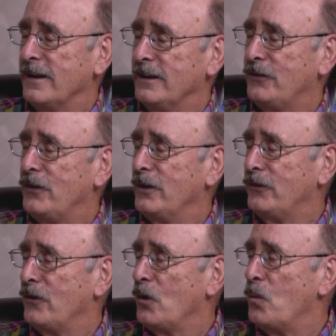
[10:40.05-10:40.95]

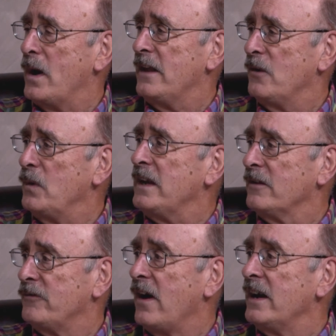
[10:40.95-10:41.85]
Is there a way that we
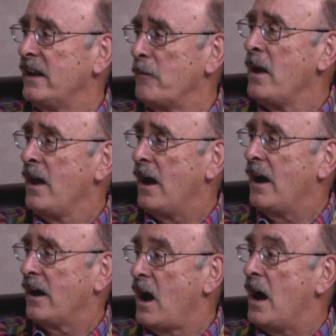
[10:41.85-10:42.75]
can find a
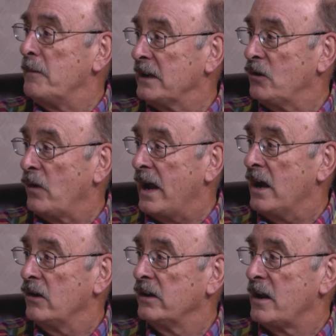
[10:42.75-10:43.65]
common
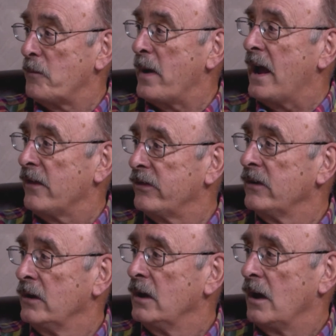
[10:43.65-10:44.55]
ground and a path
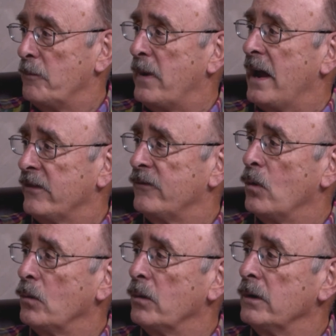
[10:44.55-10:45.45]

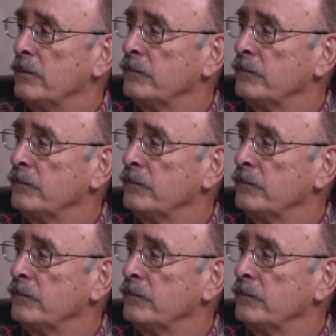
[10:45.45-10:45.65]
forward?